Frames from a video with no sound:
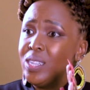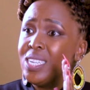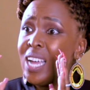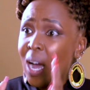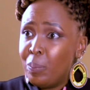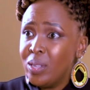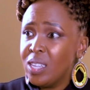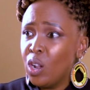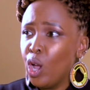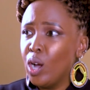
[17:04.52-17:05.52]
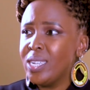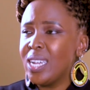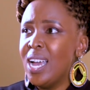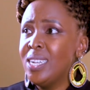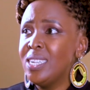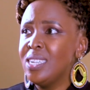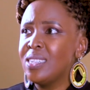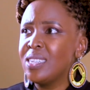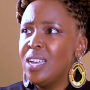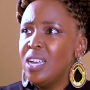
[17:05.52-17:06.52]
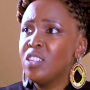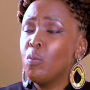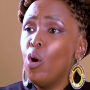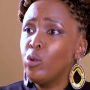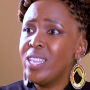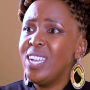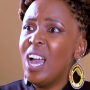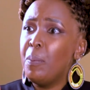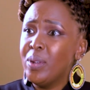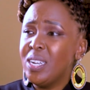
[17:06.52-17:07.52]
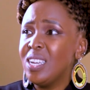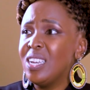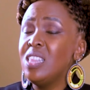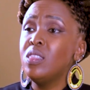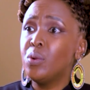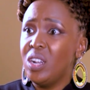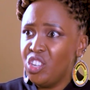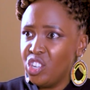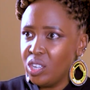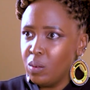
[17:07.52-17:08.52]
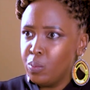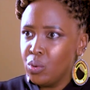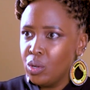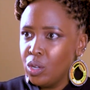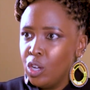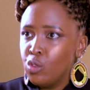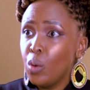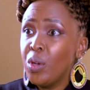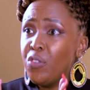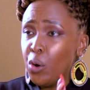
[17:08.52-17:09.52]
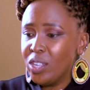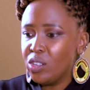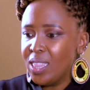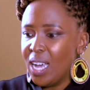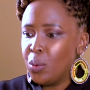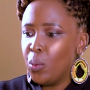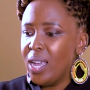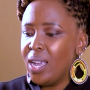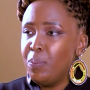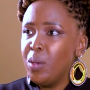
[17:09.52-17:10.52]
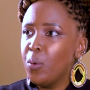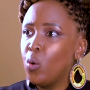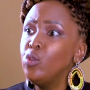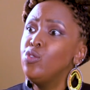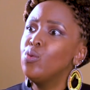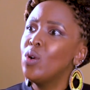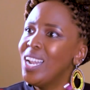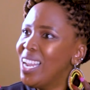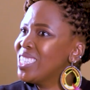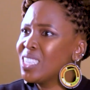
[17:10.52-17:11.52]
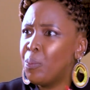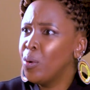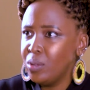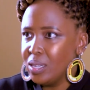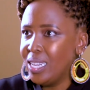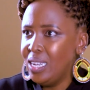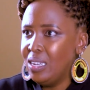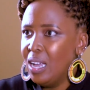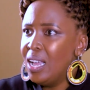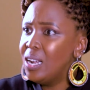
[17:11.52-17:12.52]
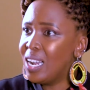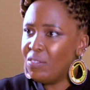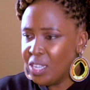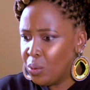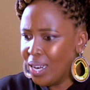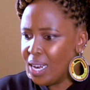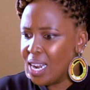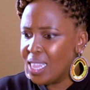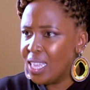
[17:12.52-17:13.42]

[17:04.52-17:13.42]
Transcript: because it happens a lot and it's mostly happening in the relationship. So we focus on that where people who supposedly loving one